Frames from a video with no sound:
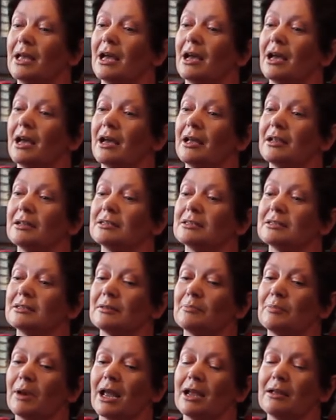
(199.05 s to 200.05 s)
And the
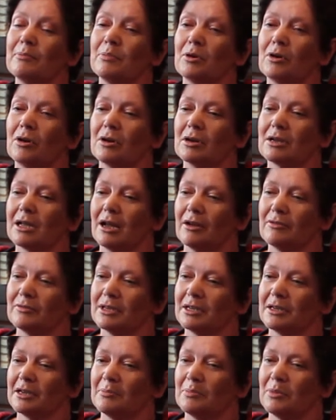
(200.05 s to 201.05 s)
black ball gown
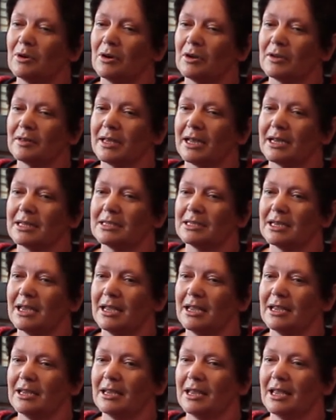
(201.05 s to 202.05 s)
that I bought that
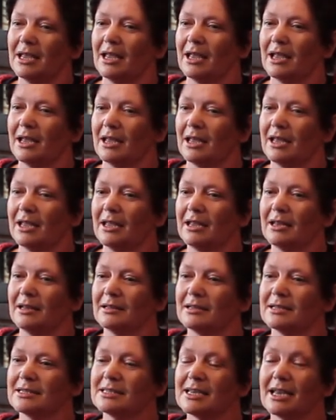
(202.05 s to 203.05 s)
day in
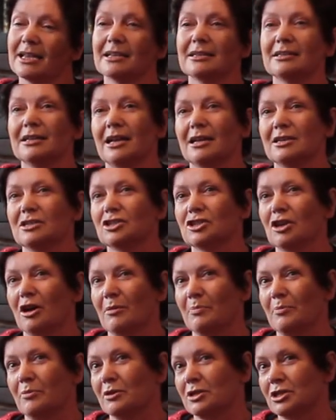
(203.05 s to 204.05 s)
the second-hand shop,
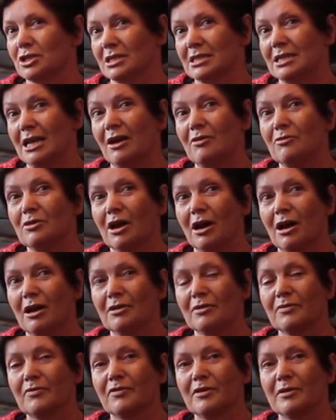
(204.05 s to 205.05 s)
which is now
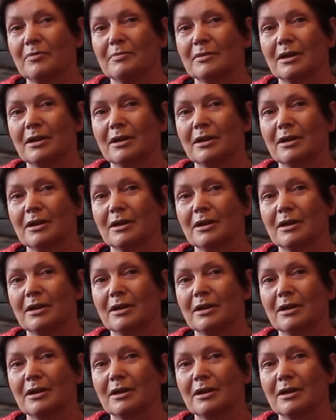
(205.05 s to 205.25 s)
gone from